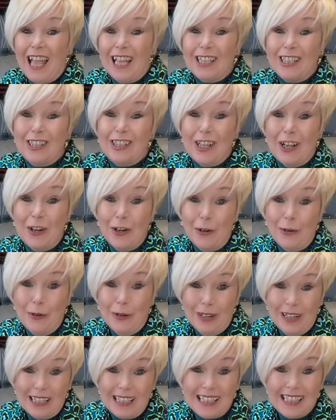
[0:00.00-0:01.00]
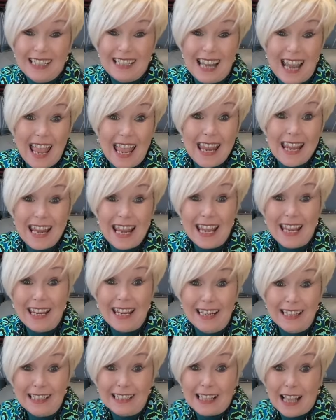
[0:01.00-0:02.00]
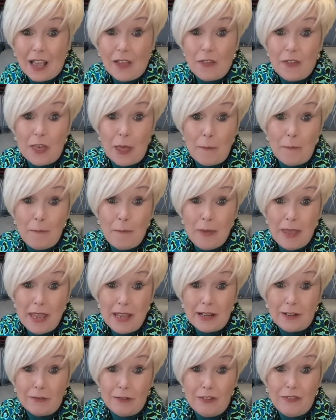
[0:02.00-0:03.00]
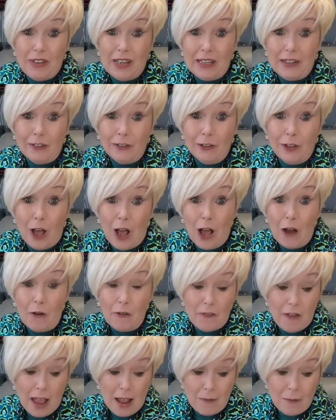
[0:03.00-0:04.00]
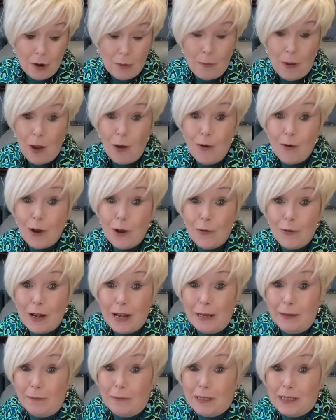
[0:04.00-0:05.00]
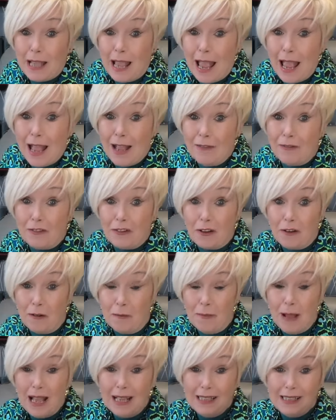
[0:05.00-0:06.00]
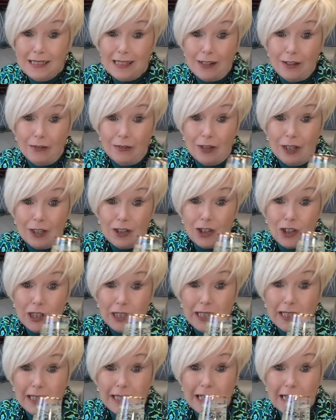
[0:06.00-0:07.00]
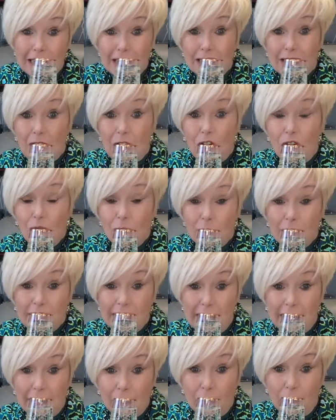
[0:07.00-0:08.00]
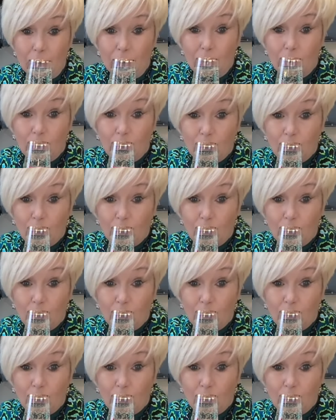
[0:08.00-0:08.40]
So today is the big reveal of our Pogo Nips. I've got myself a cheeky glass of Prosecco.